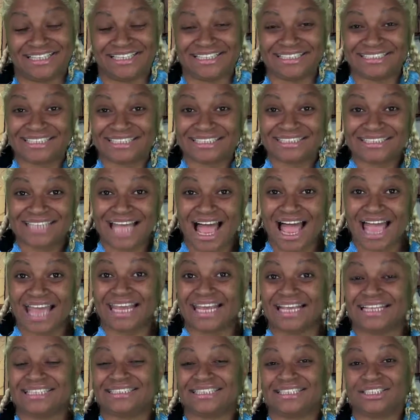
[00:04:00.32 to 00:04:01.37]
this is
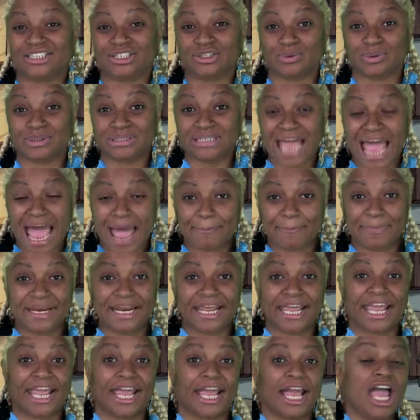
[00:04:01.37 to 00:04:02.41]
science. This is what's
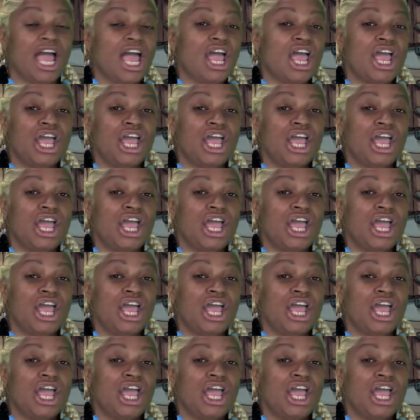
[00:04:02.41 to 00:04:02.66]
happening.